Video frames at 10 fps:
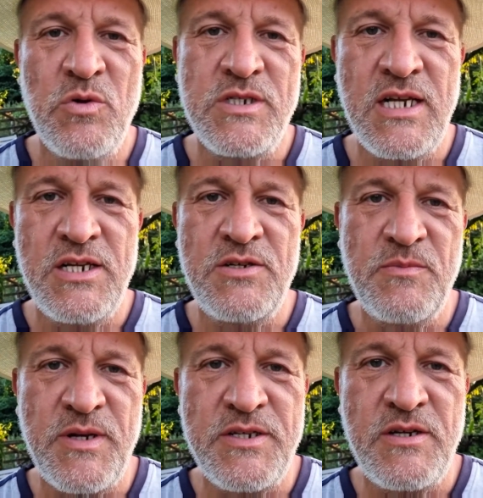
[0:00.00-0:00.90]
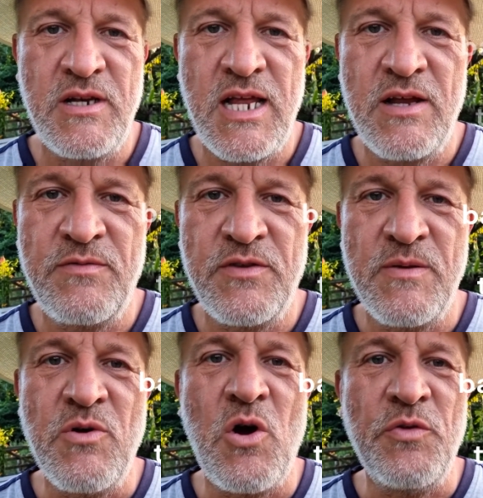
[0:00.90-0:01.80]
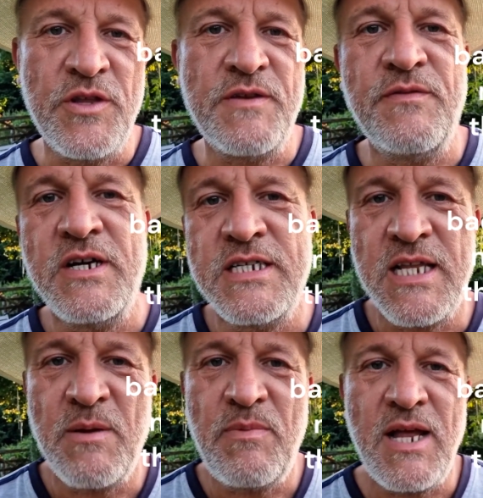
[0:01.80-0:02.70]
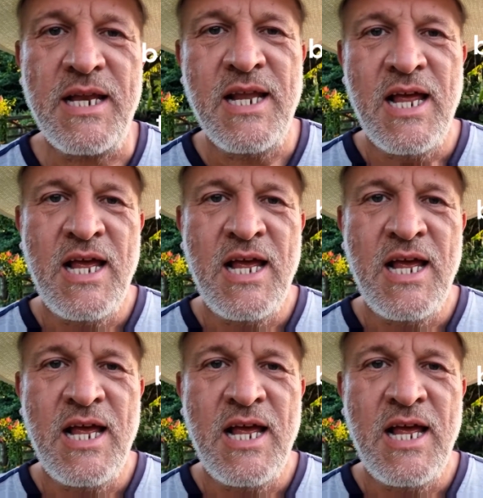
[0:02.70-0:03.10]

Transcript: was a little bit too loud for them on the device that they were playing.